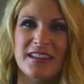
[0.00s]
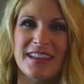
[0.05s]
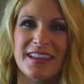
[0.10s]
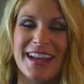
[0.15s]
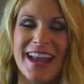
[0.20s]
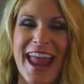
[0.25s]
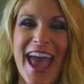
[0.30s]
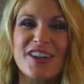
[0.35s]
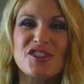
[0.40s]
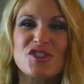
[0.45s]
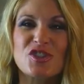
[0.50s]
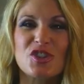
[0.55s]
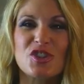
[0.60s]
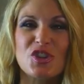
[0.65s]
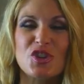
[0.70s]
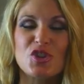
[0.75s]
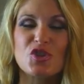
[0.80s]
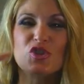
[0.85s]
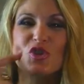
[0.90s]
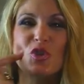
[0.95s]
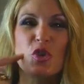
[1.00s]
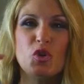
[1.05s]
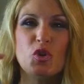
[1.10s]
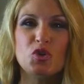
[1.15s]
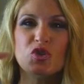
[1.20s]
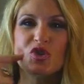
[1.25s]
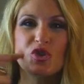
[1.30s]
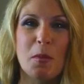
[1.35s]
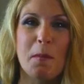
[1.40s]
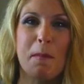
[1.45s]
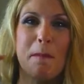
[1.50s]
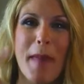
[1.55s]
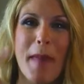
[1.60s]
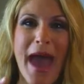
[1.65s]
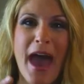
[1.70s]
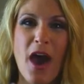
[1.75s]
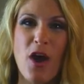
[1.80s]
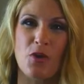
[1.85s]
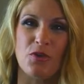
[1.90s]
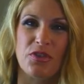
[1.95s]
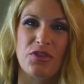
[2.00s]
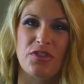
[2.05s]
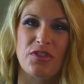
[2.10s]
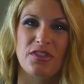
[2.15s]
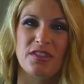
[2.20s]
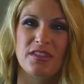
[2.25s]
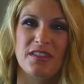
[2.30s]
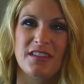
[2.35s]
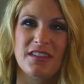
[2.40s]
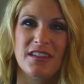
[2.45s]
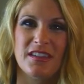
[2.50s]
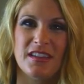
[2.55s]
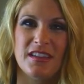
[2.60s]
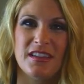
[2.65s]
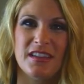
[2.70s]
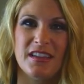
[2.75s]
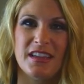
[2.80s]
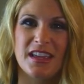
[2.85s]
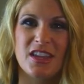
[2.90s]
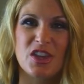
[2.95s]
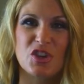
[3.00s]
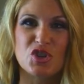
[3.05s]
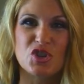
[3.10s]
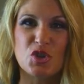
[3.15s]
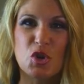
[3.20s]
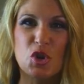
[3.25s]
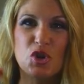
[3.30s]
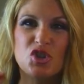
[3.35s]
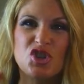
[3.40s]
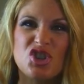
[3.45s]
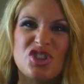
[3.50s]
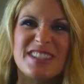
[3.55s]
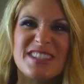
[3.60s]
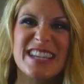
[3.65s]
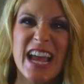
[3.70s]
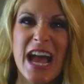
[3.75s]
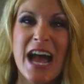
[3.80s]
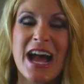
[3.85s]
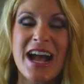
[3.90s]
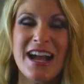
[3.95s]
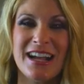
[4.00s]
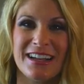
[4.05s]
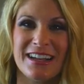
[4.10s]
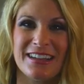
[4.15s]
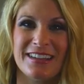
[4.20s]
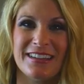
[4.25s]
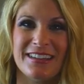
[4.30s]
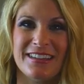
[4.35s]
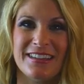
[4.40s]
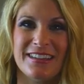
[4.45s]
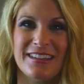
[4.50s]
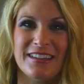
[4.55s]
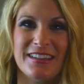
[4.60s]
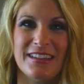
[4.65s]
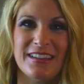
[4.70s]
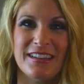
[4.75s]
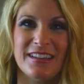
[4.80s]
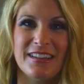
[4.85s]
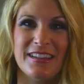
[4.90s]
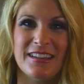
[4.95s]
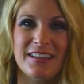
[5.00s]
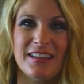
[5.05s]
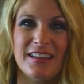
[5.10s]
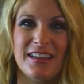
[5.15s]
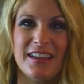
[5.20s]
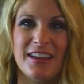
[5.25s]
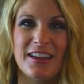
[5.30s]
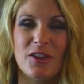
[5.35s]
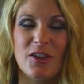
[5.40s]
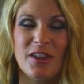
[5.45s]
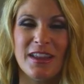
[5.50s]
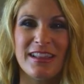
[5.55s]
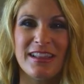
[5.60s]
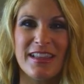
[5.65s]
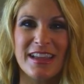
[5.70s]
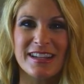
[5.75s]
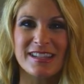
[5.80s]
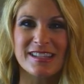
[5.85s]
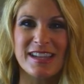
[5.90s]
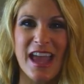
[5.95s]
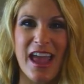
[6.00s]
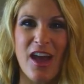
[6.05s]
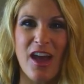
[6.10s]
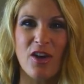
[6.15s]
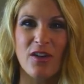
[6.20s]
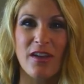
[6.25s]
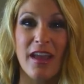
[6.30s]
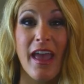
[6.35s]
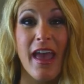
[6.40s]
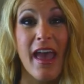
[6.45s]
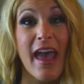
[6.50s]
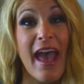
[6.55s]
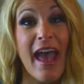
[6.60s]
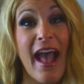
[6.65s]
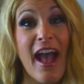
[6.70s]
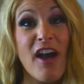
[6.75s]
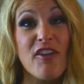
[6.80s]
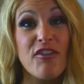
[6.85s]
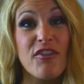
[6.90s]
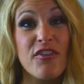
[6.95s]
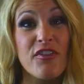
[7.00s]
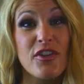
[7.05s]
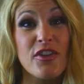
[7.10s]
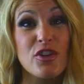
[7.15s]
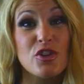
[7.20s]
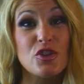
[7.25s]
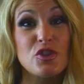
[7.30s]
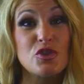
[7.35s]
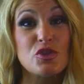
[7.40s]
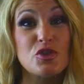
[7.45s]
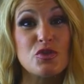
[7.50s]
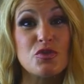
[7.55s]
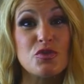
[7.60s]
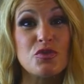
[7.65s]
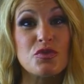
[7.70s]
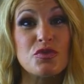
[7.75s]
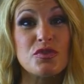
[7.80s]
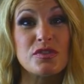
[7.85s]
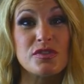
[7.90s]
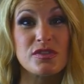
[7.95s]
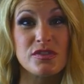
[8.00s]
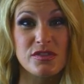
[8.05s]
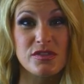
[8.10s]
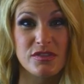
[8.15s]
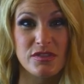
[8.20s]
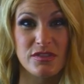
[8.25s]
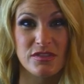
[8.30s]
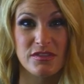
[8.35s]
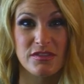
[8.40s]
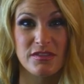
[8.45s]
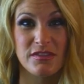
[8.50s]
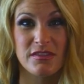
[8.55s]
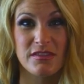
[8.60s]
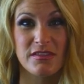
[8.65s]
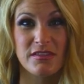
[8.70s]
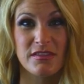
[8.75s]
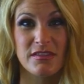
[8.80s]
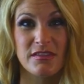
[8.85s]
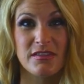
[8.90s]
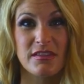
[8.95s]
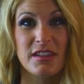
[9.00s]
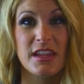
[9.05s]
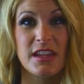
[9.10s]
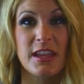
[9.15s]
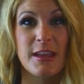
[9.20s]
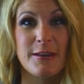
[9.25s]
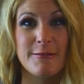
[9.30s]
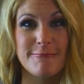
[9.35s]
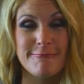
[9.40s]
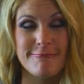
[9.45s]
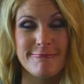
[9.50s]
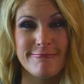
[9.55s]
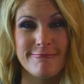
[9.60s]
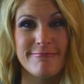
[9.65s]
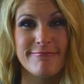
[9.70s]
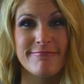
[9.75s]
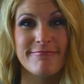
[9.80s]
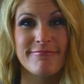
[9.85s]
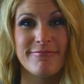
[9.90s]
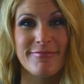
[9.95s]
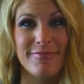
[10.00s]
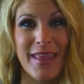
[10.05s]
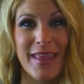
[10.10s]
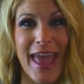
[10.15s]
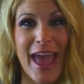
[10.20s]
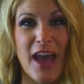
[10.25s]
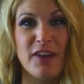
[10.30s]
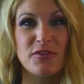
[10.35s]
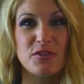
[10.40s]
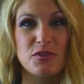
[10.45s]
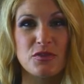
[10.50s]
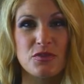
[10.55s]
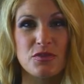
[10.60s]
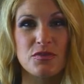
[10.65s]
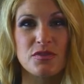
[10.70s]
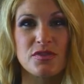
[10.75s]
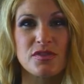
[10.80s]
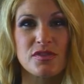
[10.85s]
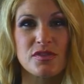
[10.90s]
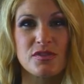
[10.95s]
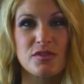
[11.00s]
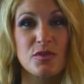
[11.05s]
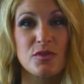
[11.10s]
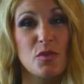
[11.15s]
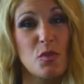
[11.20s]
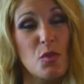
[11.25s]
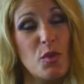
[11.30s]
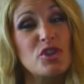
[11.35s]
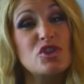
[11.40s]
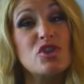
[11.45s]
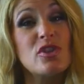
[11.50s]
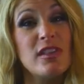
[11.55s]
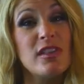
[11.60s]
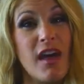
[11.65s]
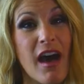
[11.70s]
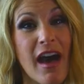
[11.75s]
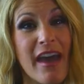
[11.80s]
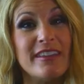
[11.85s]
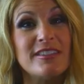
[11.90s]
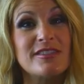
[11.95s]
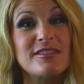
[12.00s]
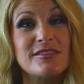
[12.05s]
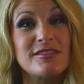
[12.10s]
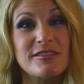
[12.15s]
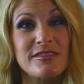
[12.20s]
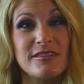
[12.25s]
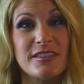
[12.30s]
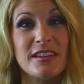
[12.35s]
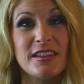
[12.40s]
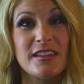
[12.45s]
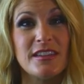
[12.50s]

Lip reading: that it actually controls your mouth. It controls your tongue. And it only lets out half-truths. Yep, half-truths, which are lies.